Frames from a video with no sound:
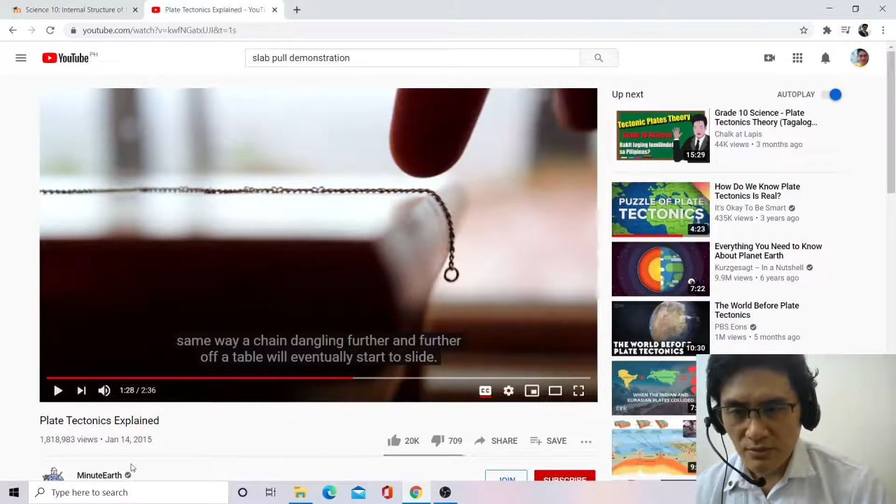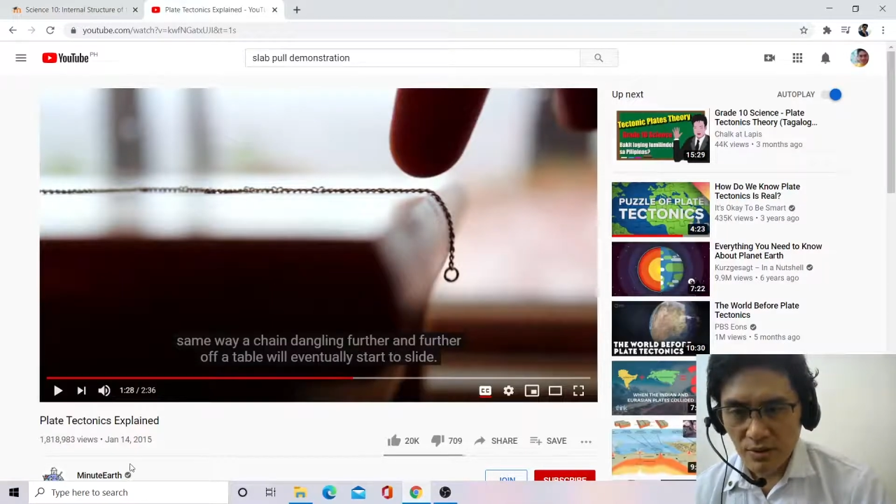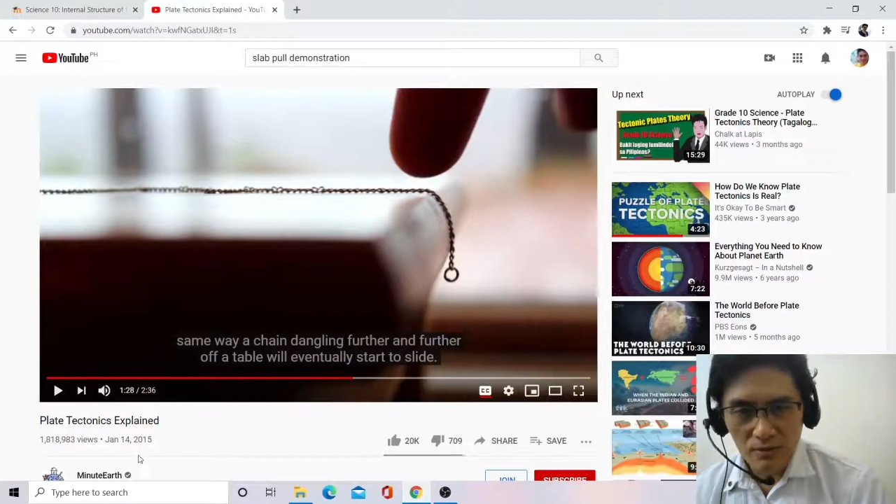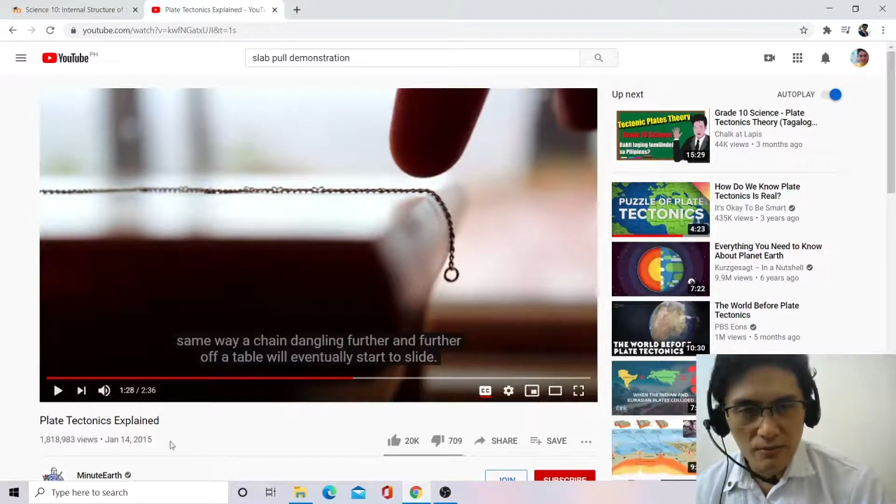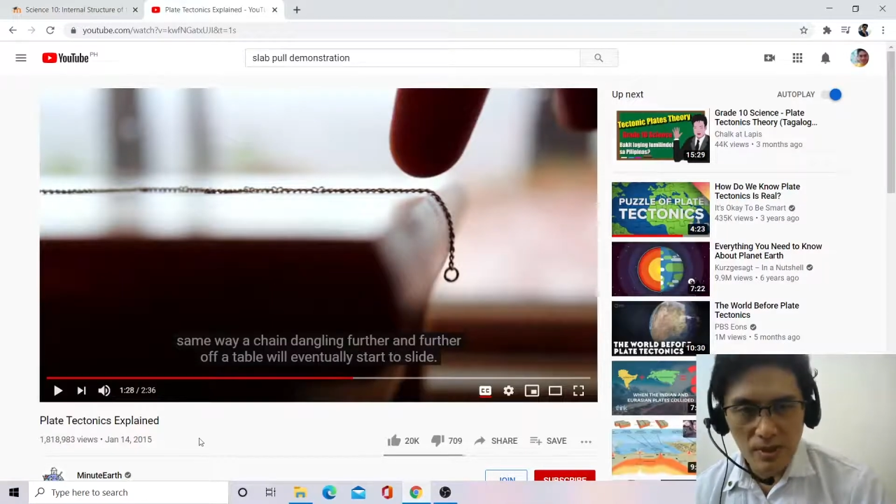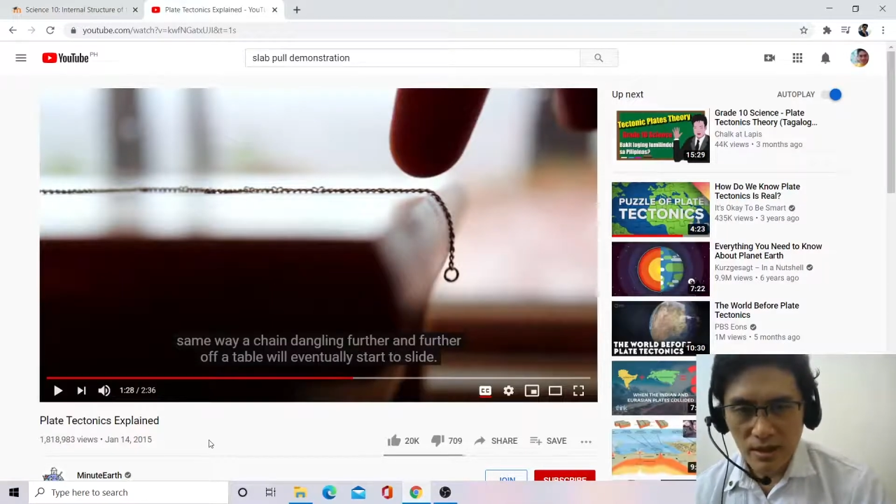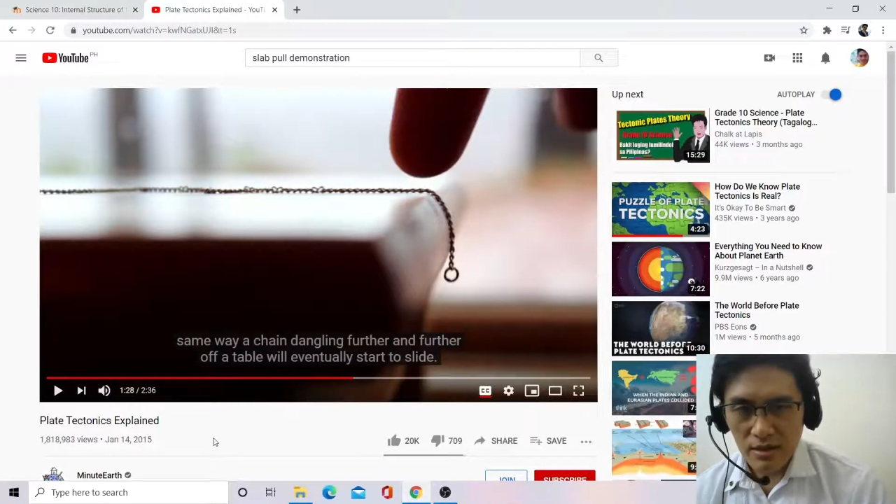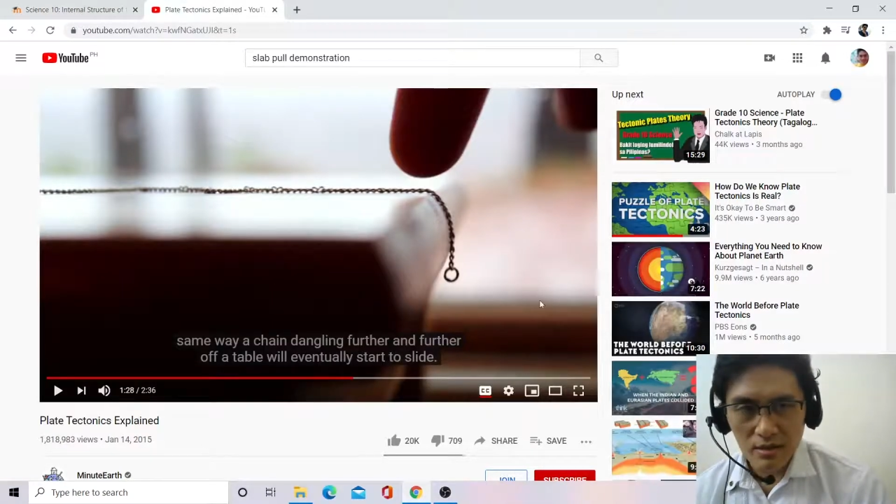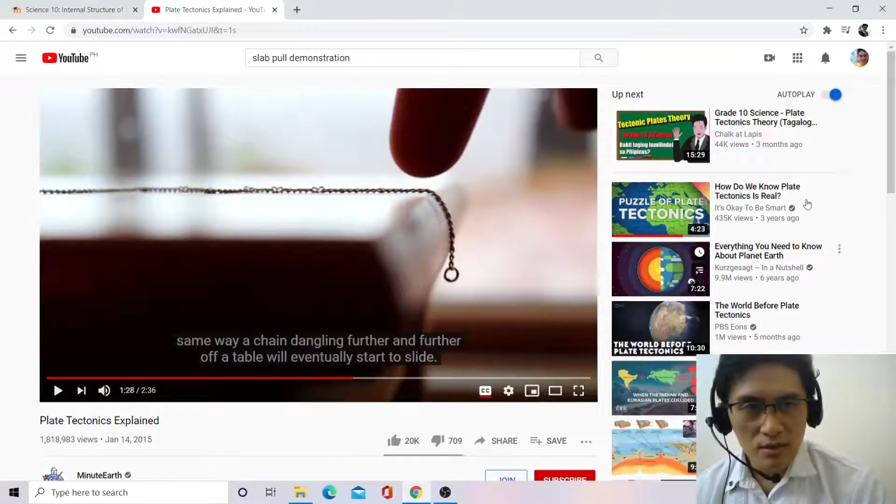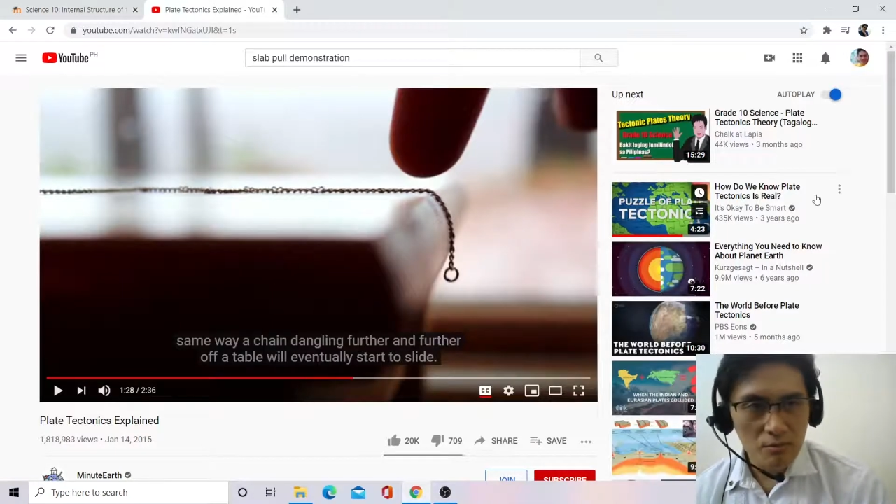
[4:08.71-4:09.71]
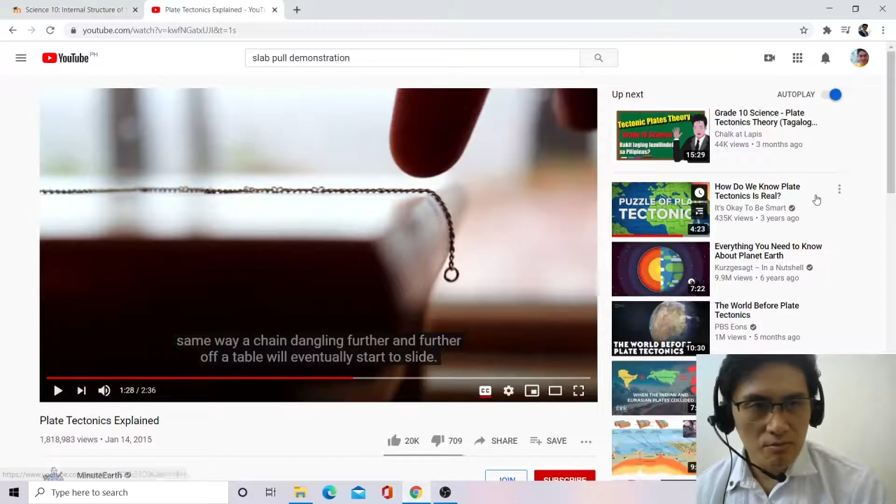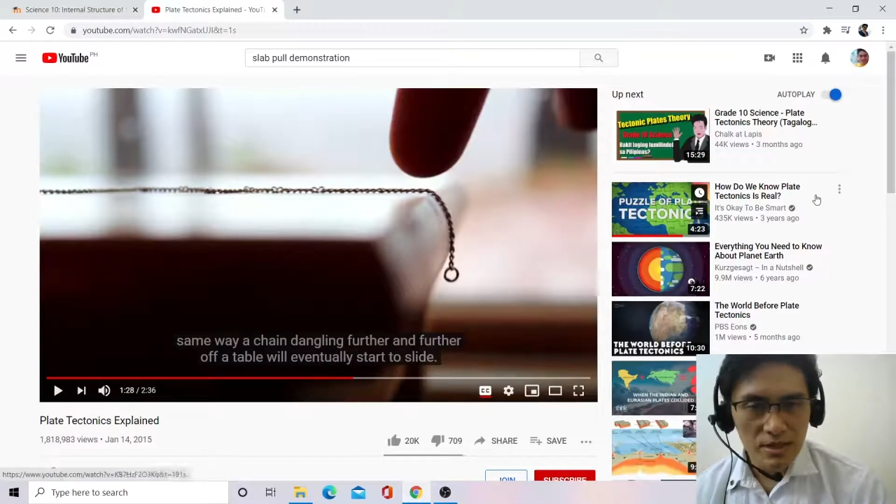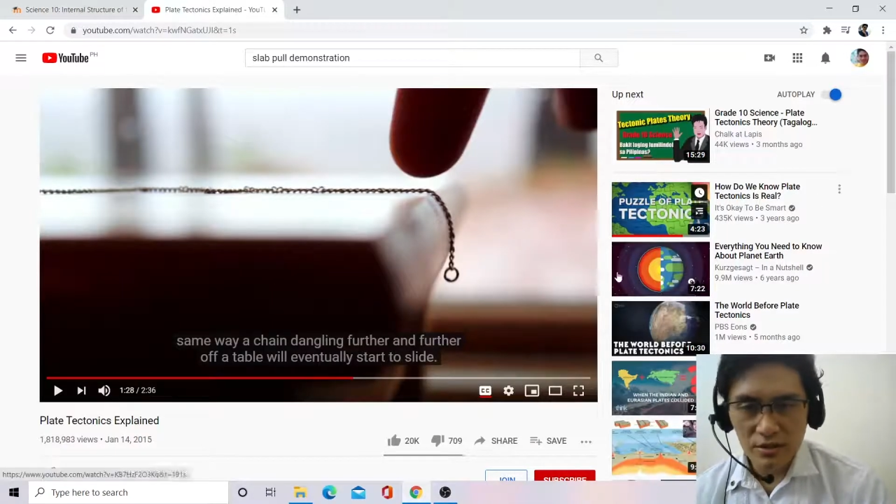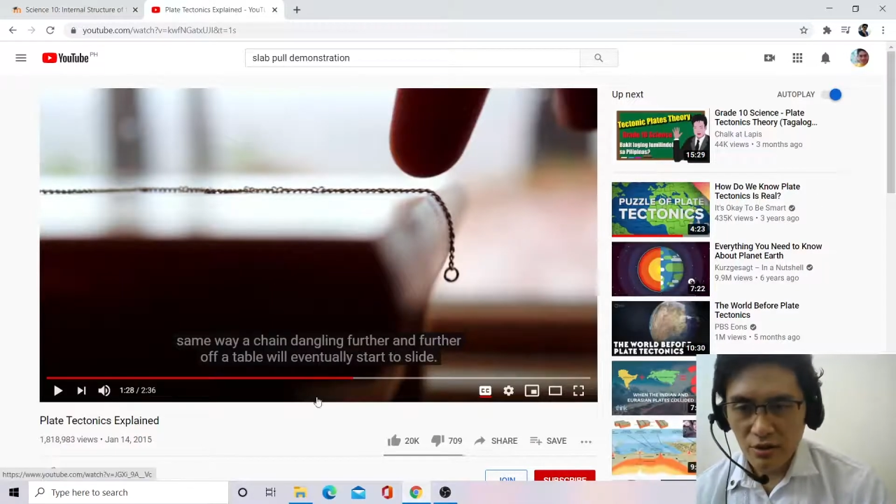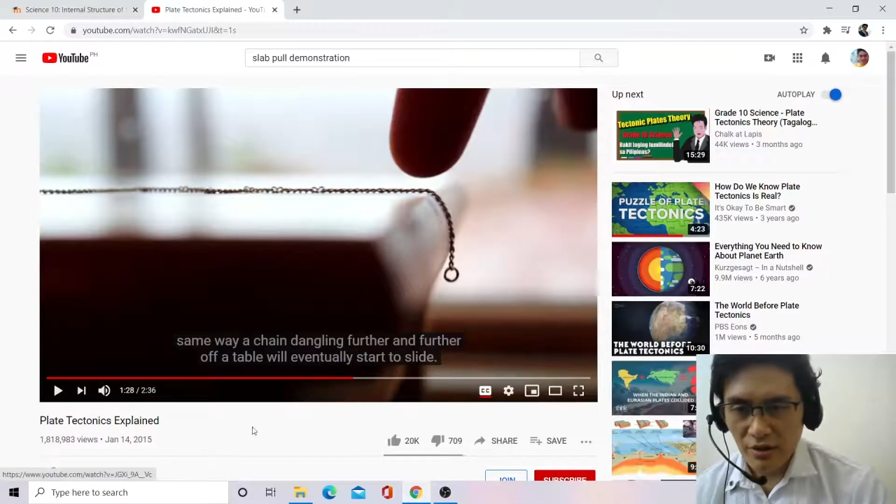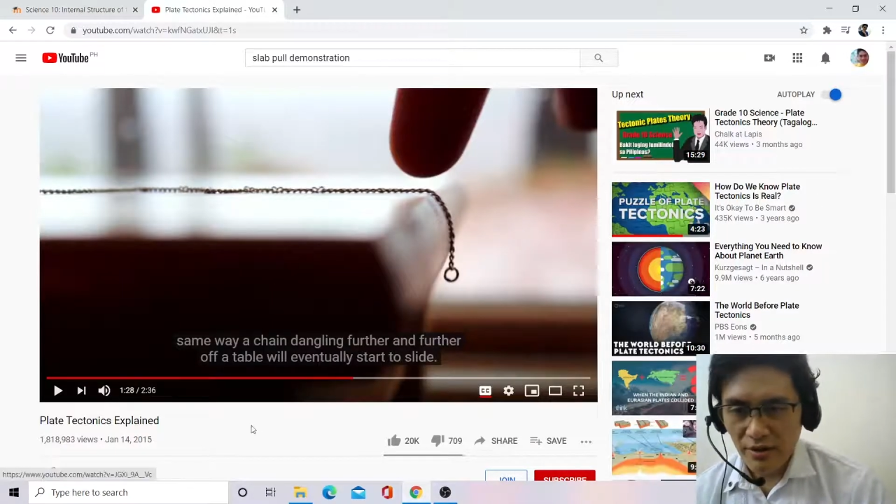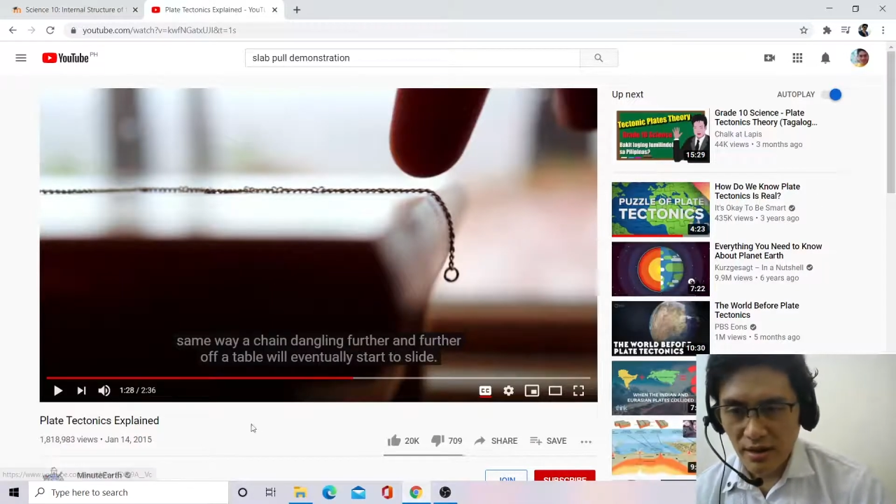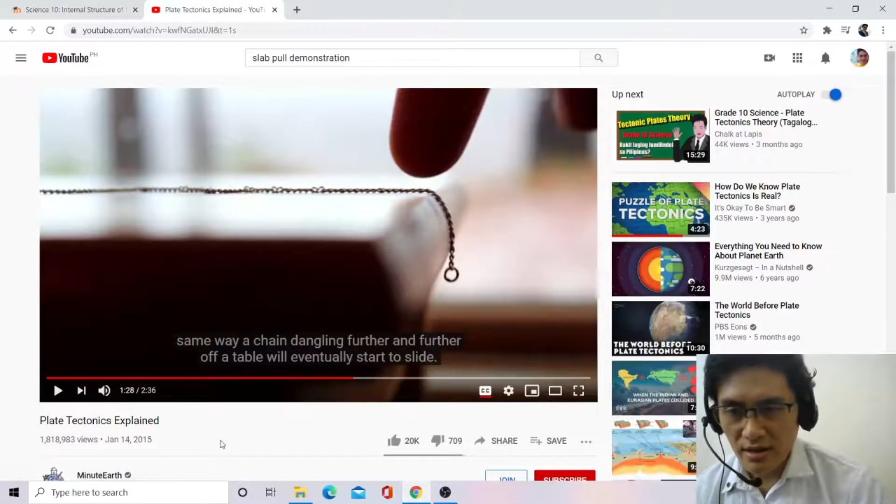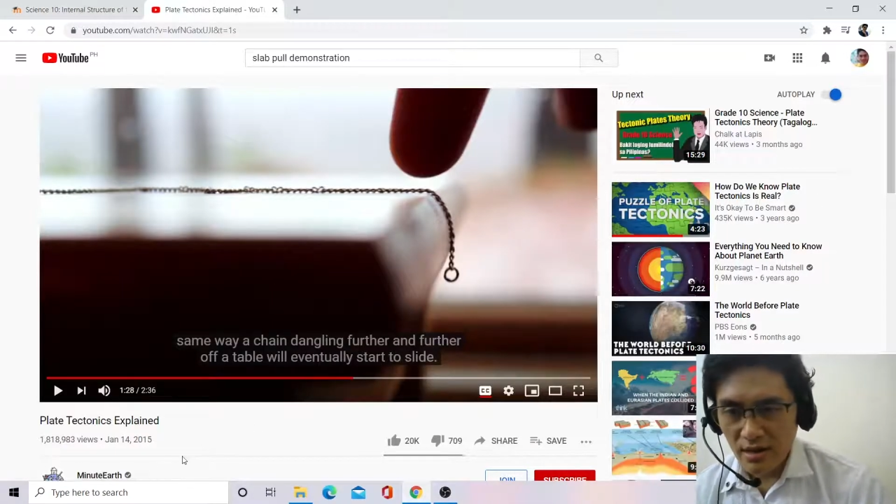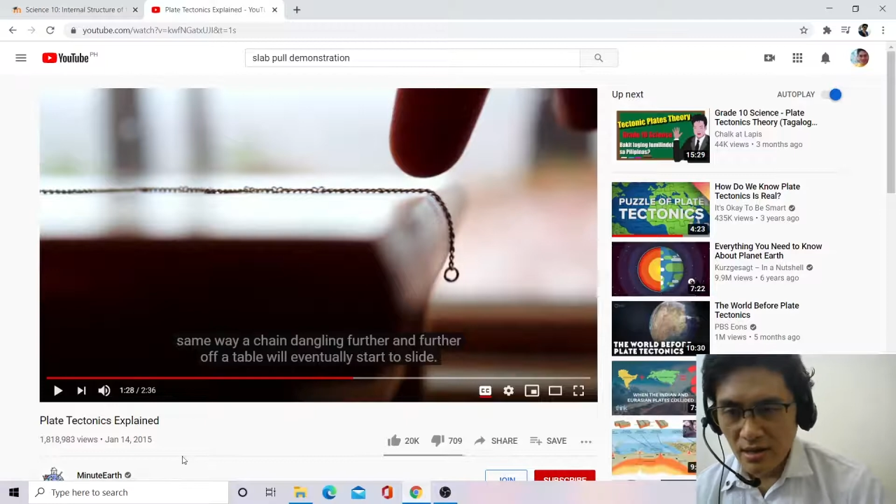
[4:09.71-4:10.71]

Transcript: one of my Minute Earth Day,